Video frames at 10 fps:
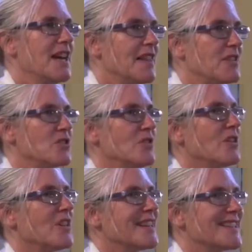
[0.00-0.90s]
They do
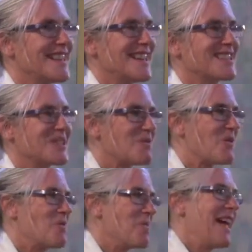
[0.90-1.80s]
not exist
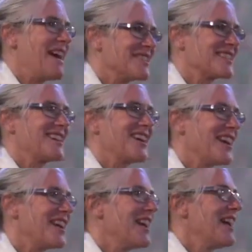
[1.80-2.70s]
from their
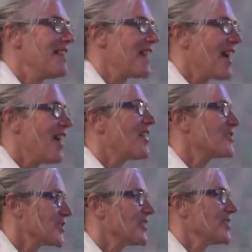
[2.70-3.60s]
side. They are
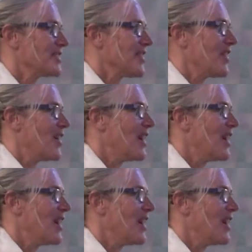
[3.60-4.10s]
shunyata.